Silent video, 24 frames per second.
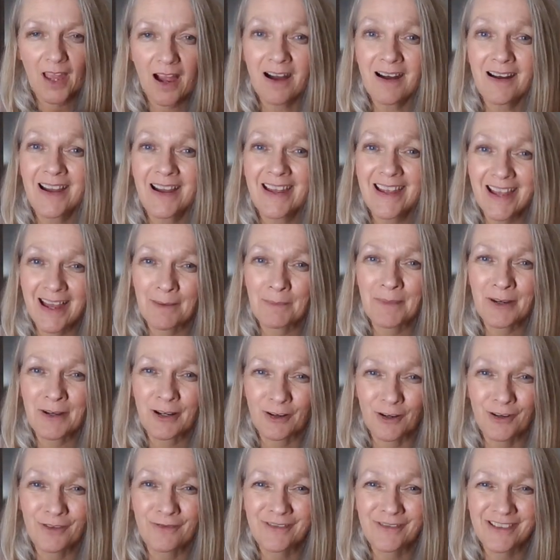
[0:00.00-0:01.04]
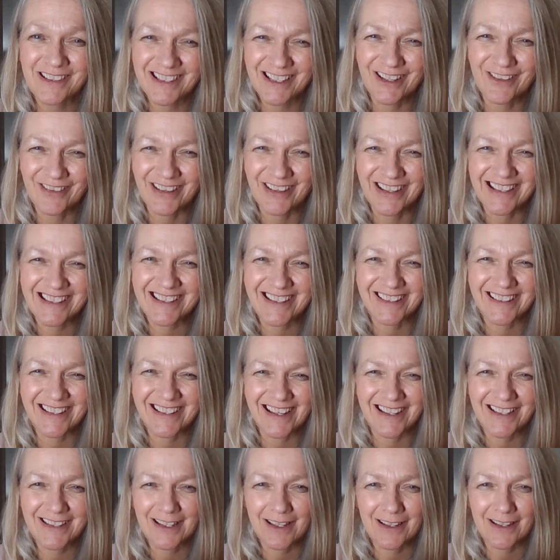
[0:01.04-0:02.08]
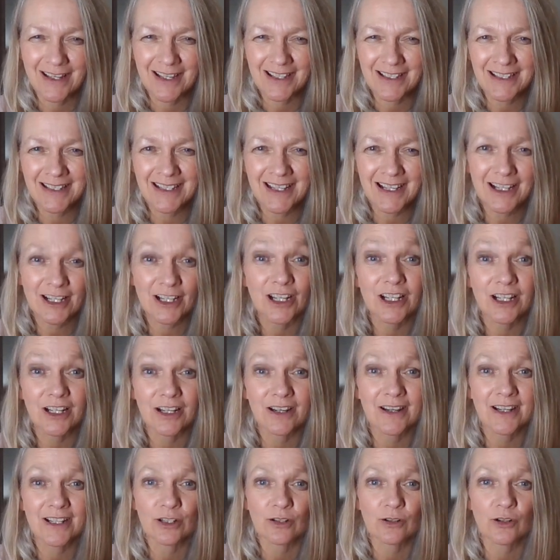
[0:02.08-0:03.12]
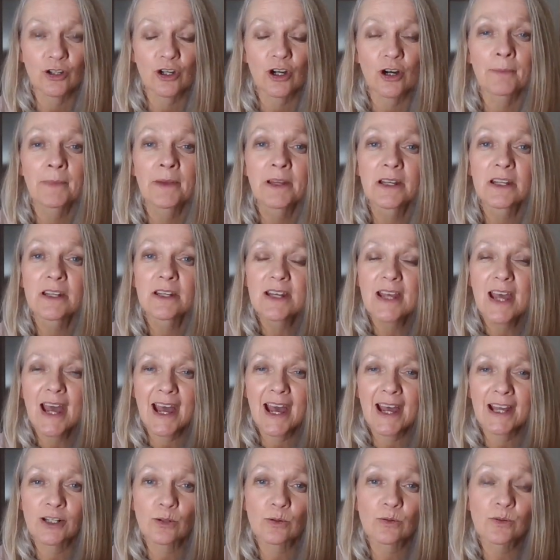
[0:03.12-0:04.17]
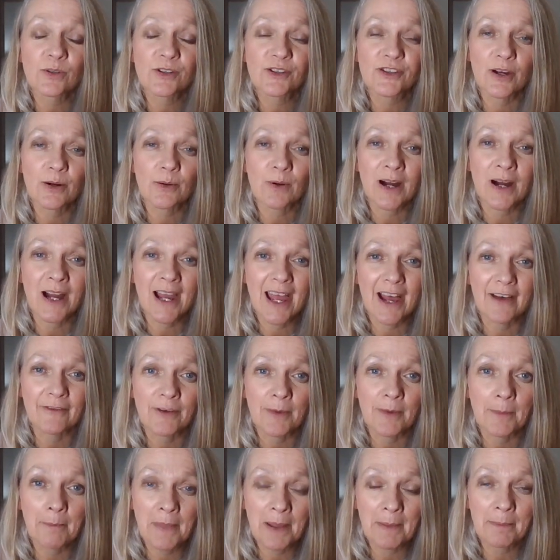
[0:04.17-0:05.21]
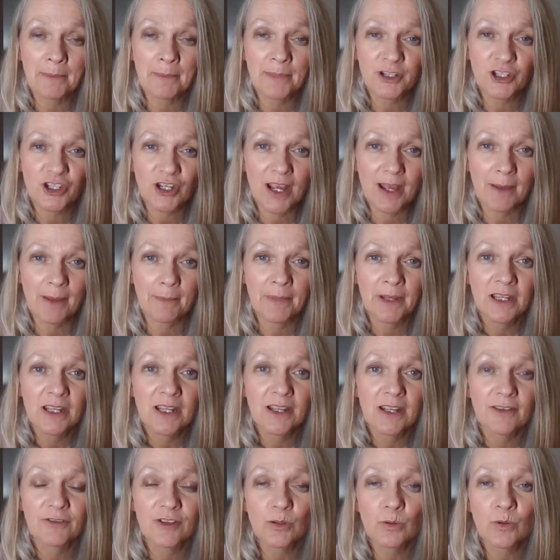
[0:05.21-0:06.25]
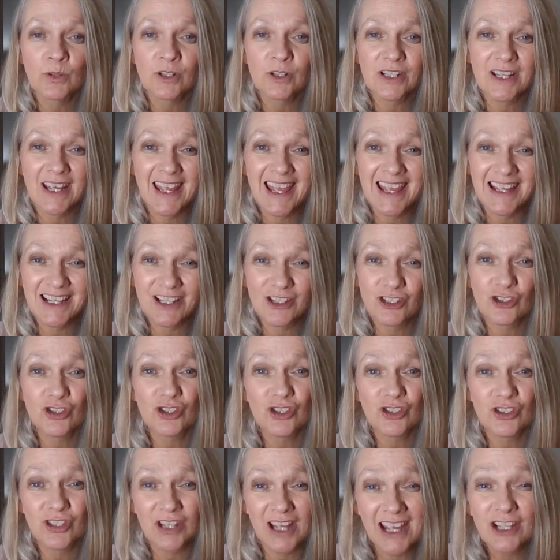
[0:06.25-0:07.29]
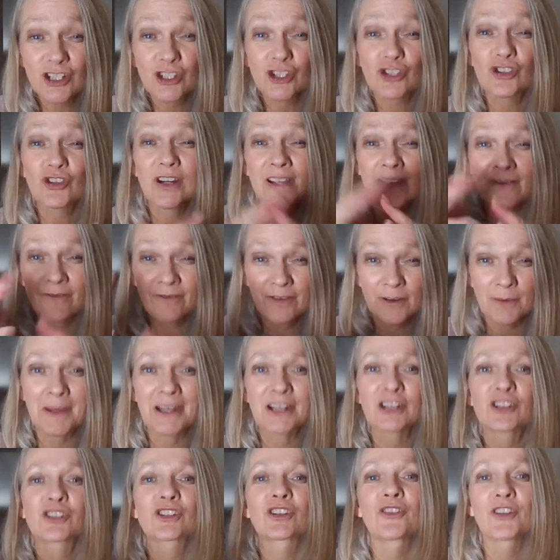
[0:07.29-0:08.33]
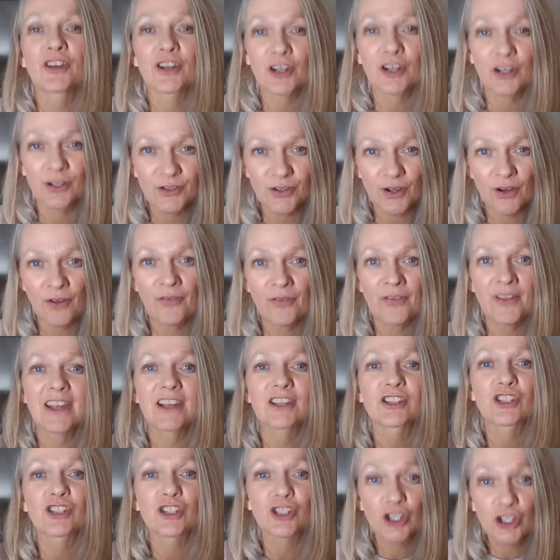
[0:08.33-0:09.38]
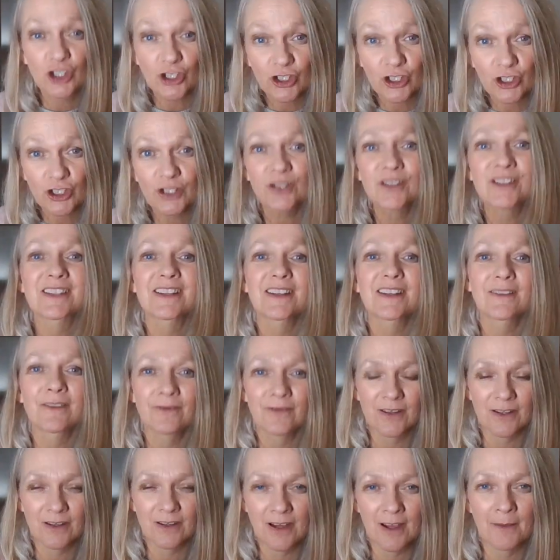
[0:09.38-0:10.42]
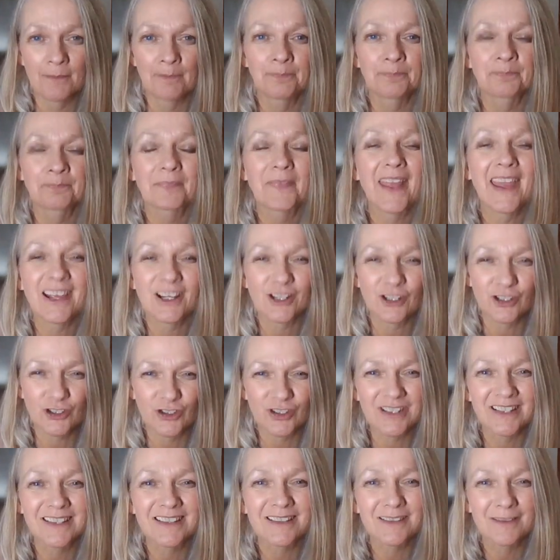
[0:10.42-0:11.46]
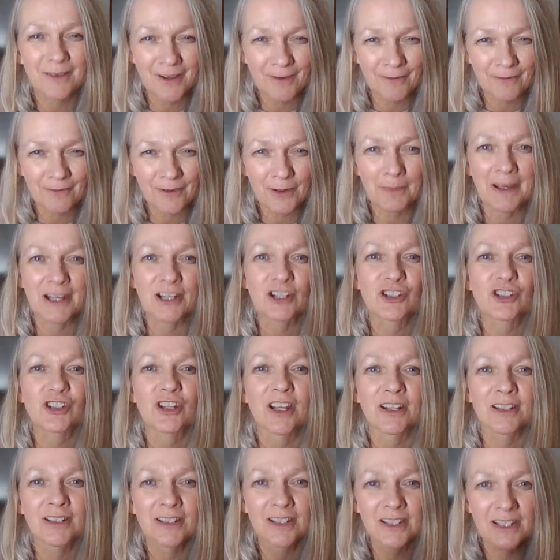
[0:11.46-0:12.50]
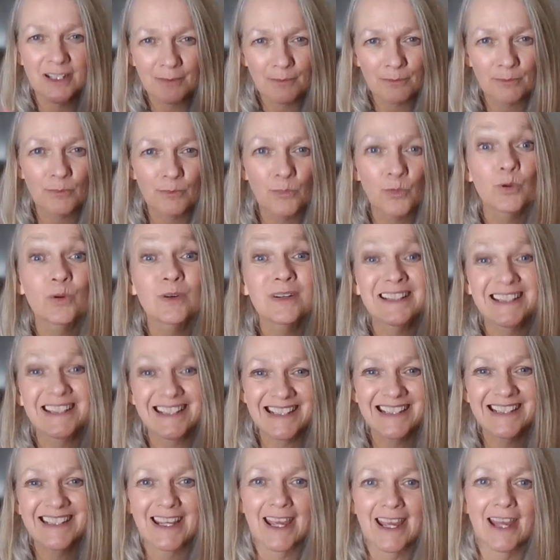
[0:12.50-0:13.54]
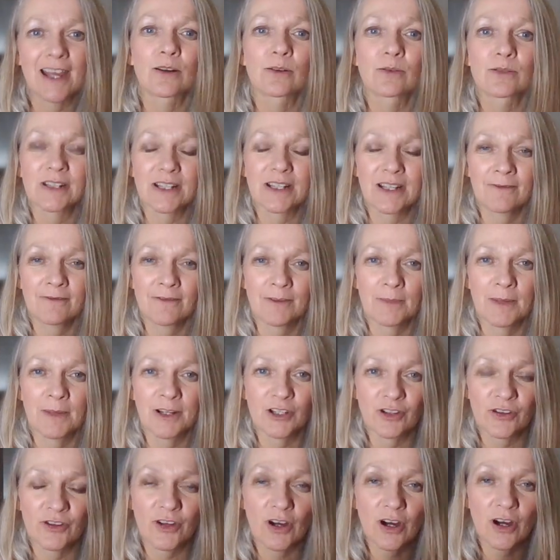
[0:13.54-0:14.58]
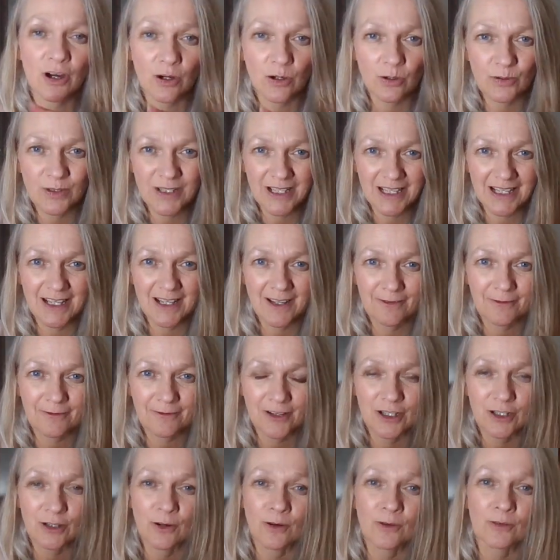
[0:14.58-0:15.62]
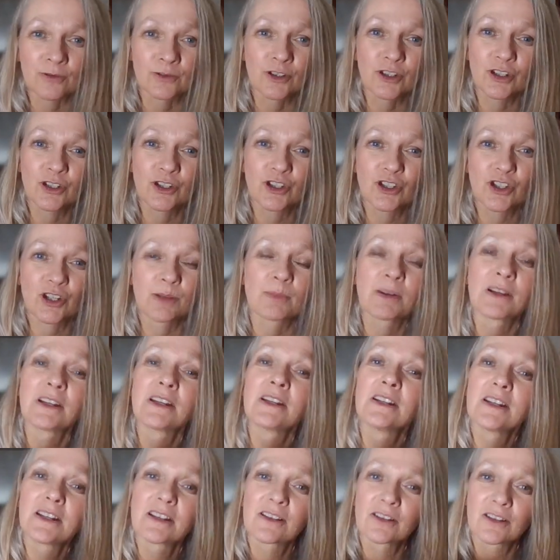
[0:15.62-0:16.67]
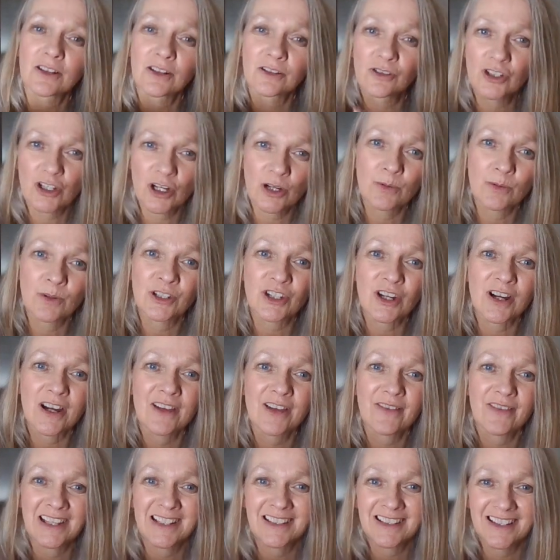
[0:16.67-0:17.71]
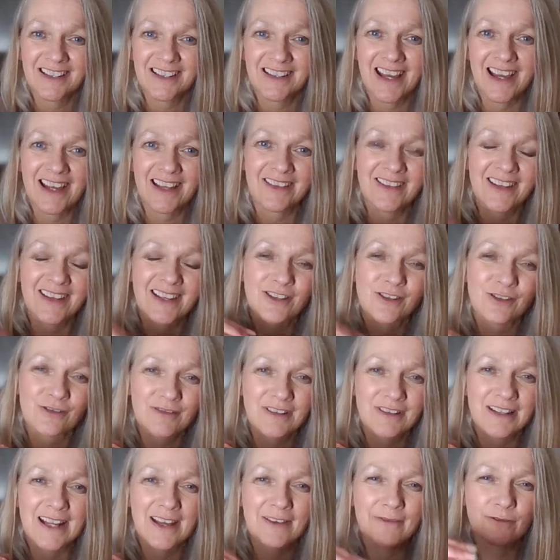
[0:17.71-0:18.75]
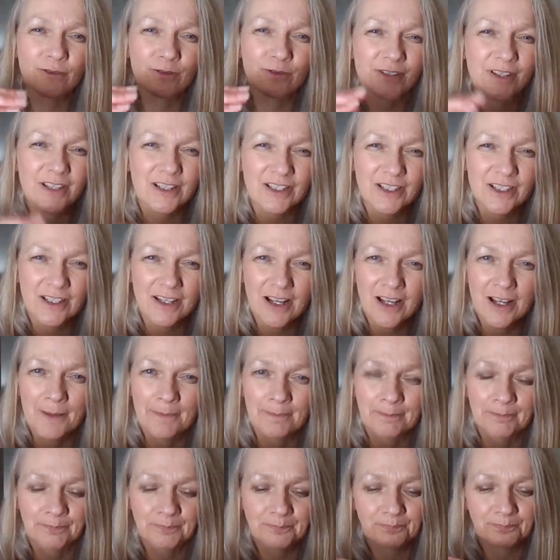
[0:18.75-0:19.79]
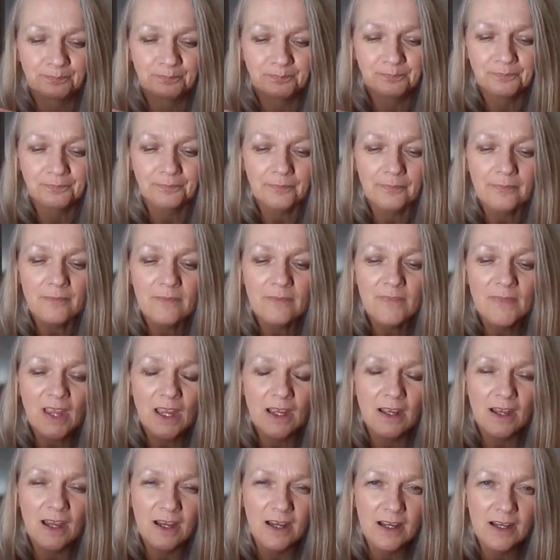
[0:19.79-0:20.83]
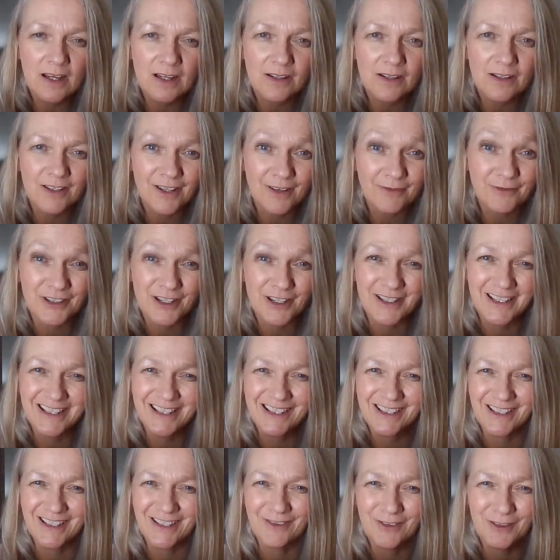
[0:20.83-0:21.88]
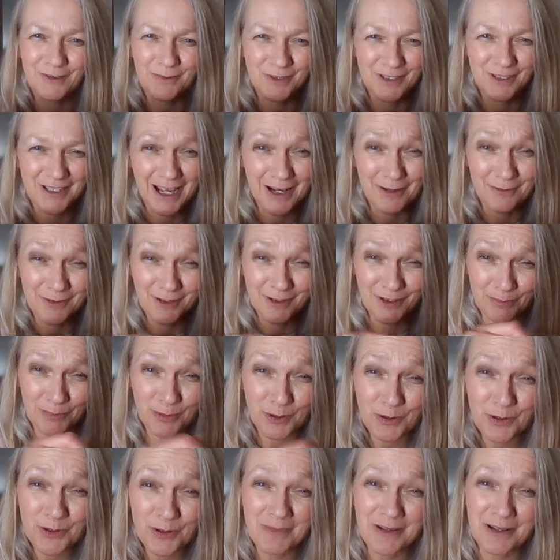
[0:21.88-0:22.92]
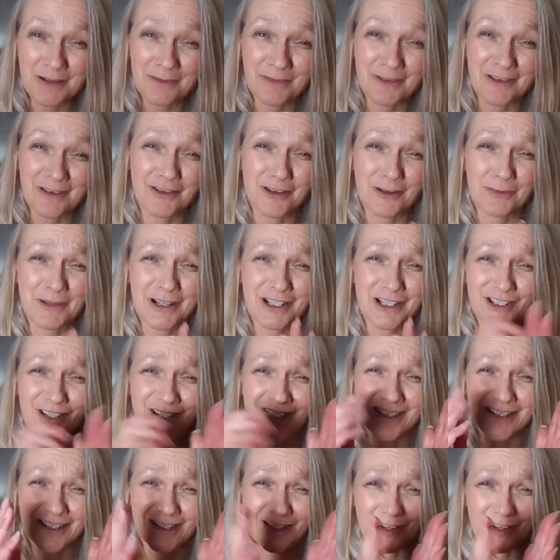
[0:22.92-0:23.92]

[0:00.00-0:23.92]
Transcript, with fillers: I am of service. Okay, so that's nicolalight.com. And also, I have a membership. If you want extra, extra information that goes on there, exclusive um, extra information, more detailed information that I hold here free on YouTube, then go and dive into that. There's three levels. There's um, uh, love donation if you want to help support me on my, on my journey.